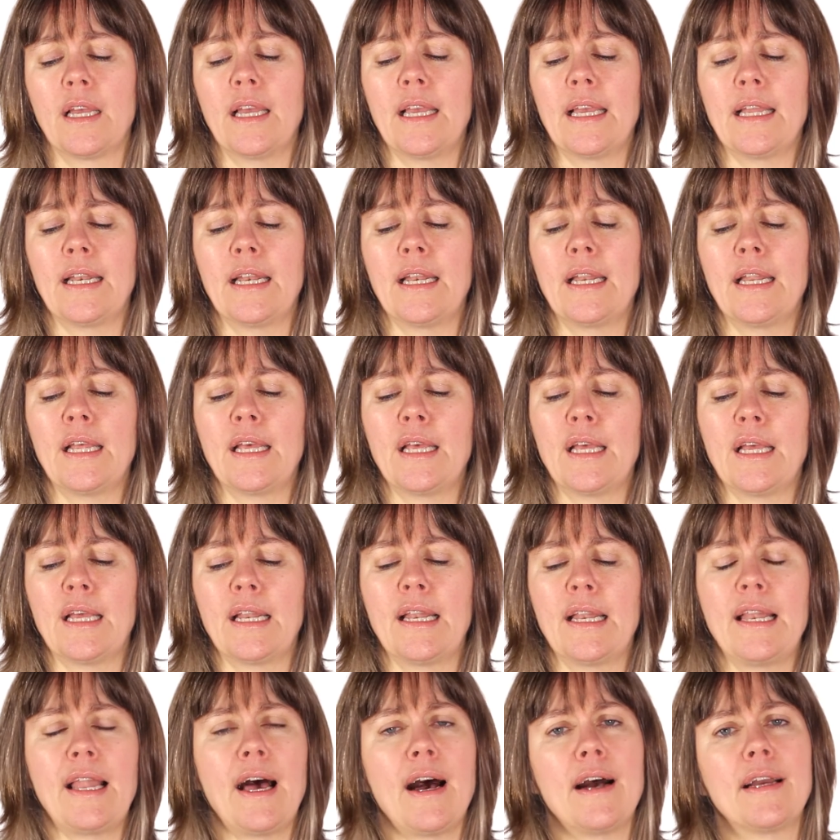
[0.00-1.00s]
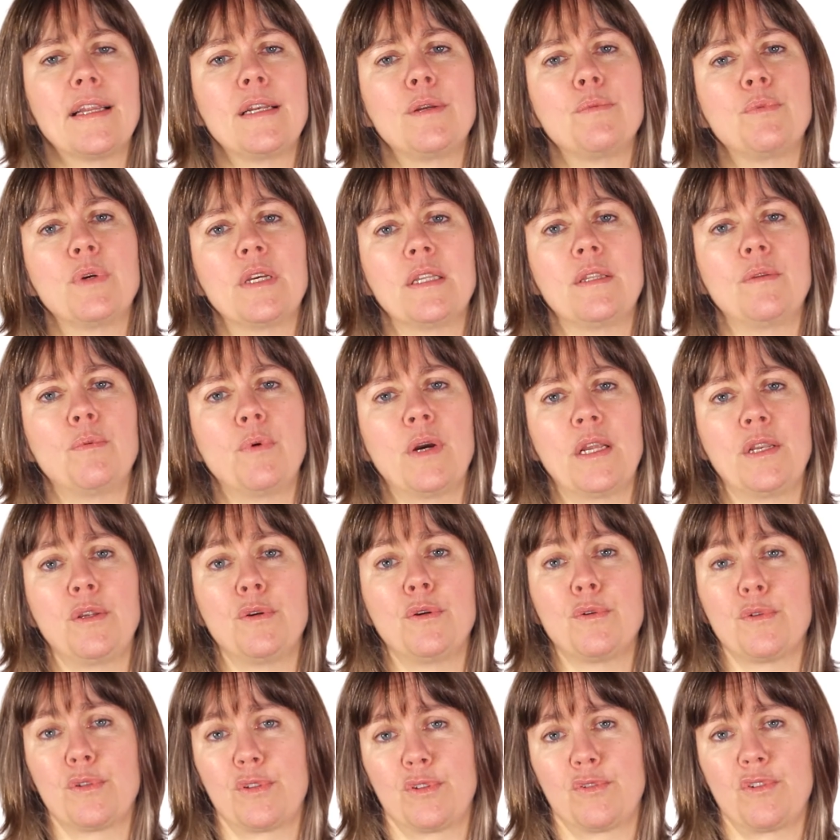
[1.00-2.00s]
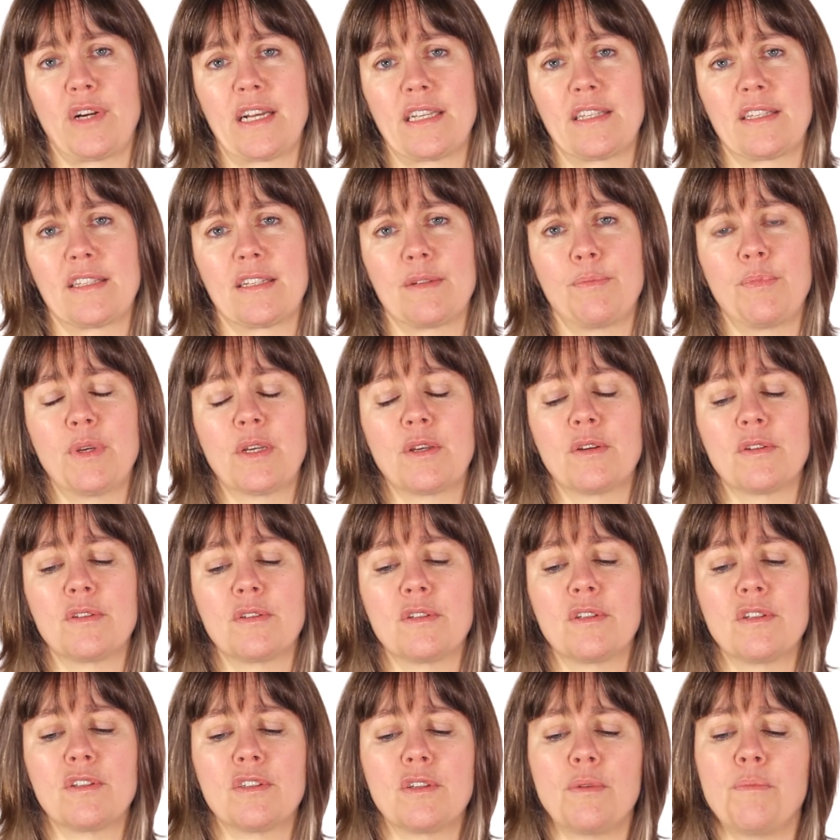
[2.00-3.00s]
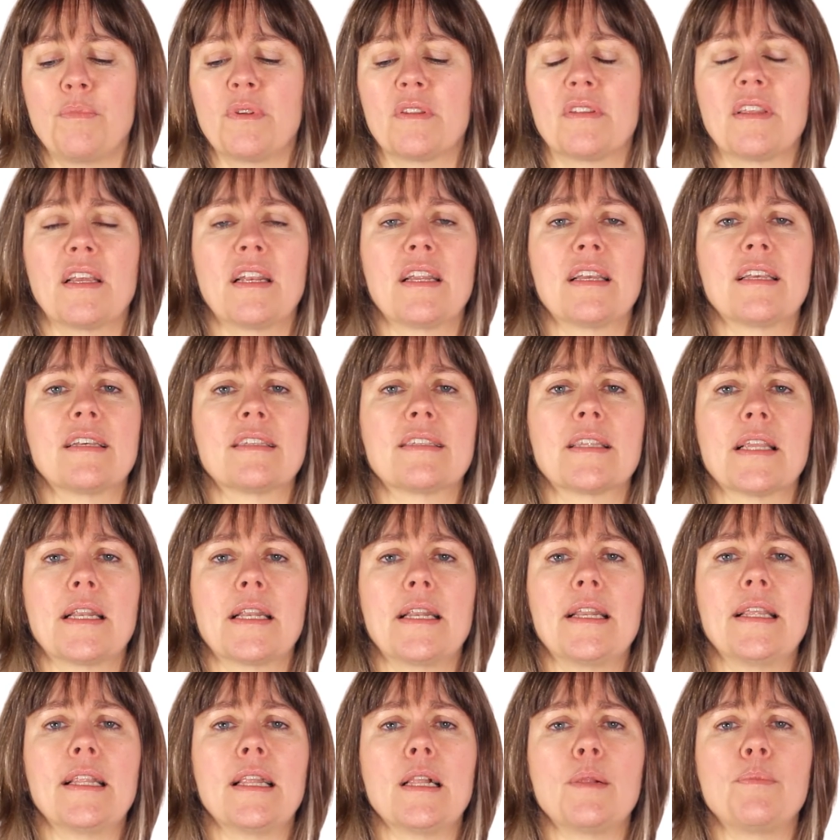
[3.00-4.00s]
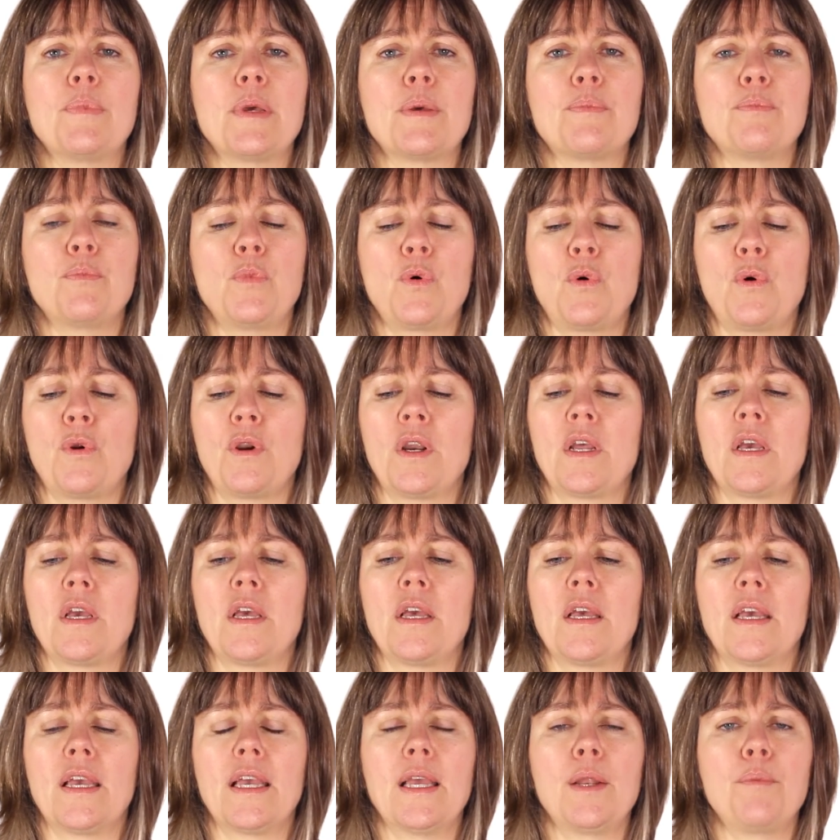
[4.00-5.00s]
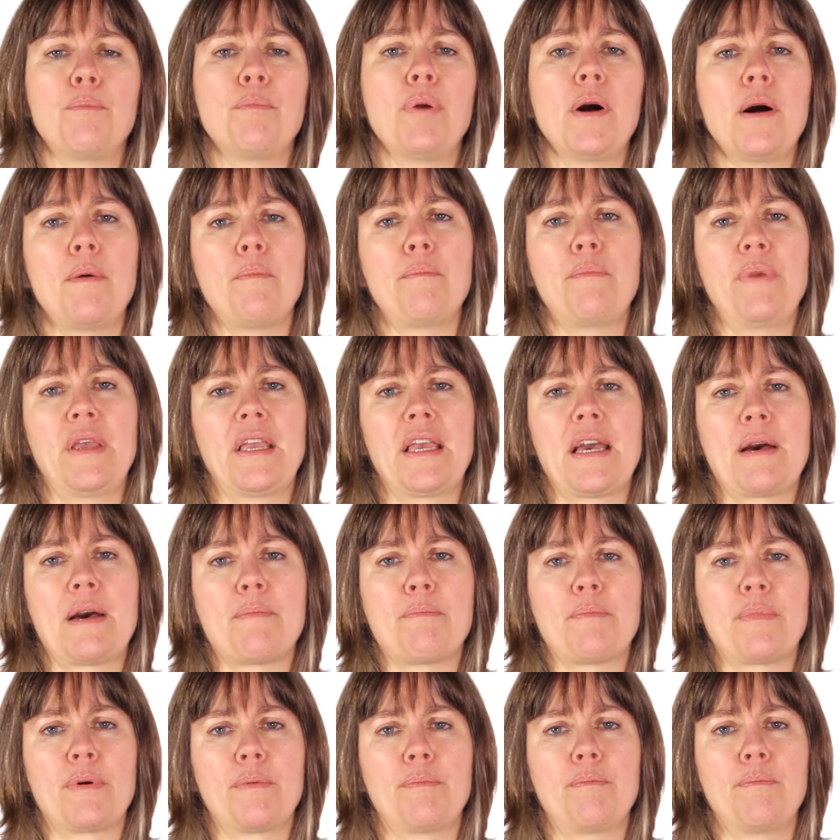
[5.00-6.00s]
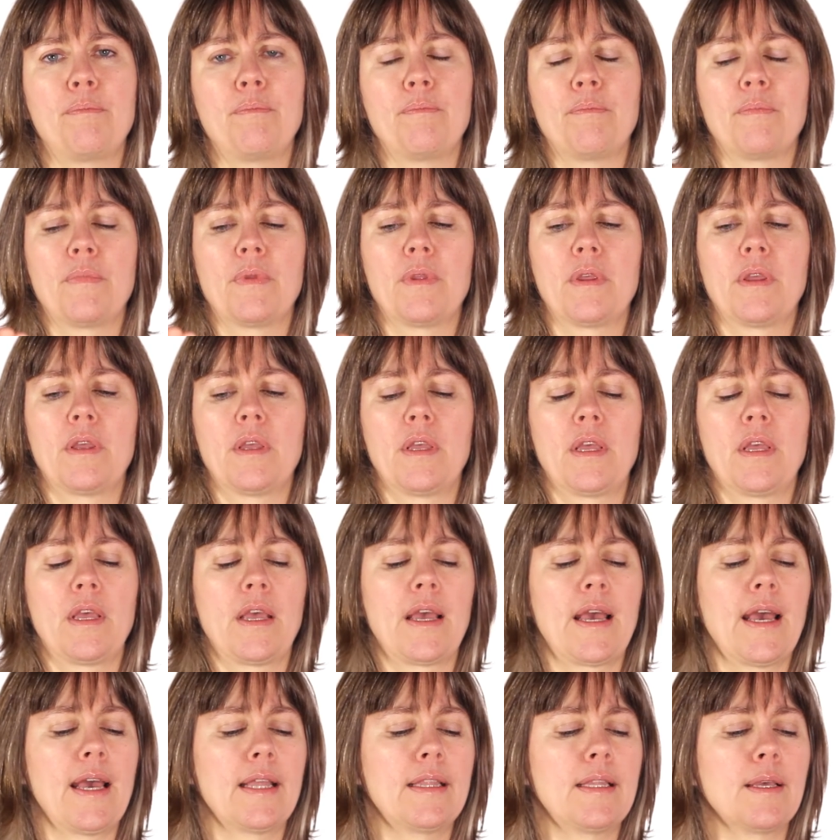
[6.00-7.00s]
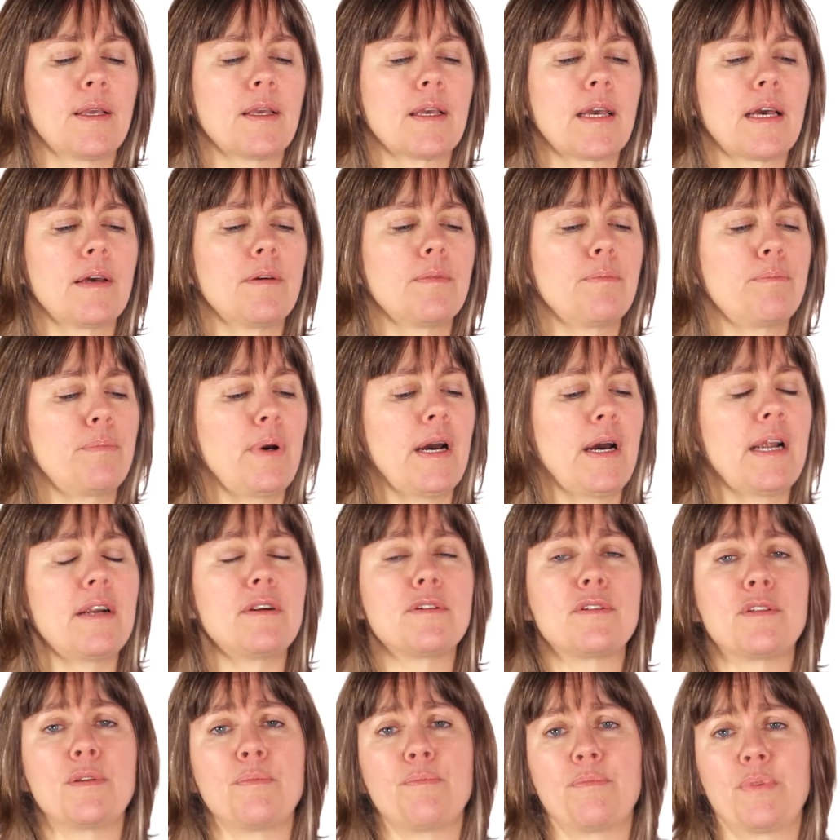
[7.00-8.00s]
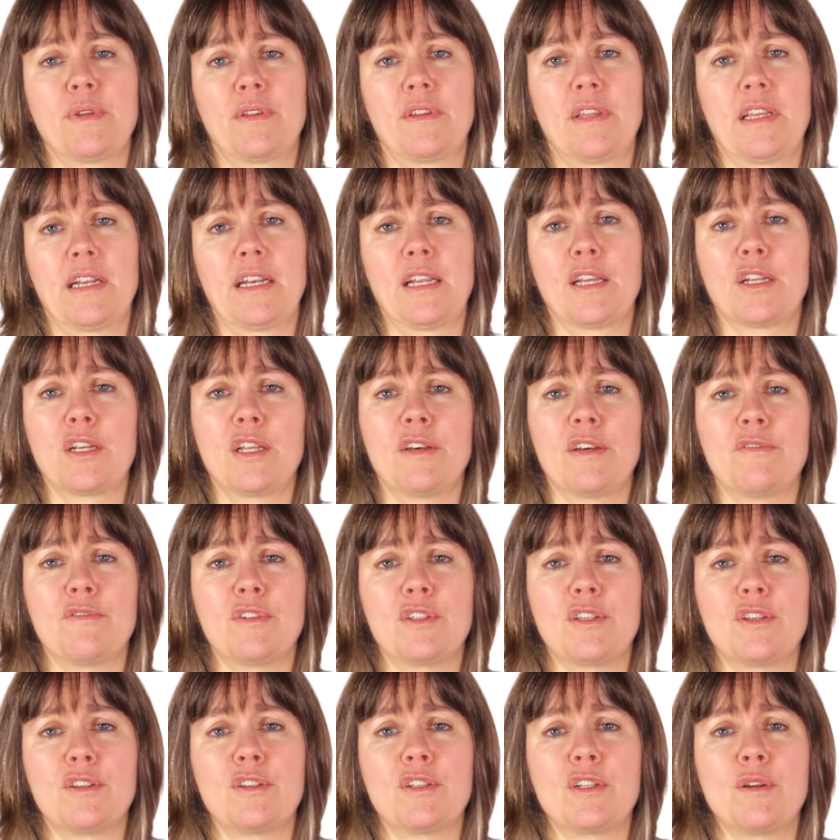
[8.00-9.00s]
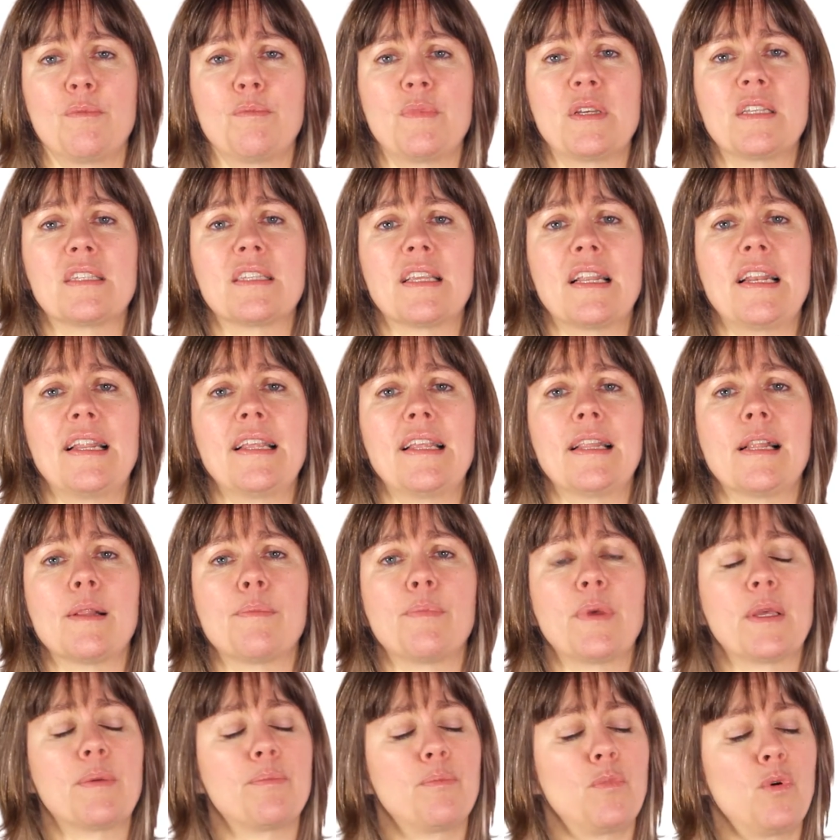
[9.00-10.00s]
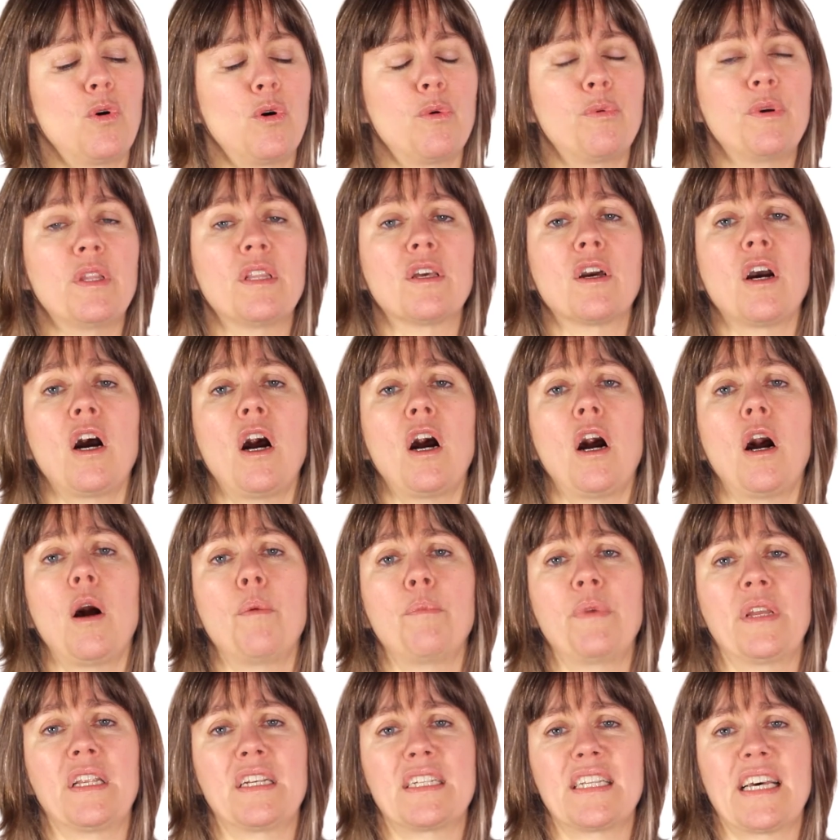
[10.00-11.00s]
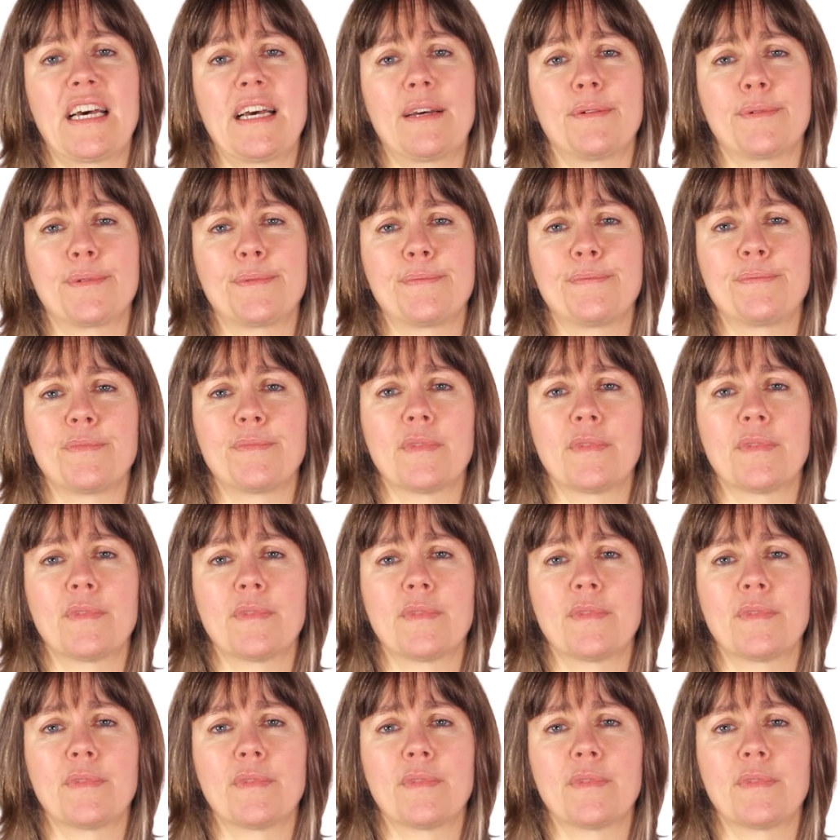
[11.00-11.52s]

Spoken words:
in line with when you're stressed, because the sympathetic is a little bit more in pumping up. And the parasympathetic nervous system is a little bit more with calming down.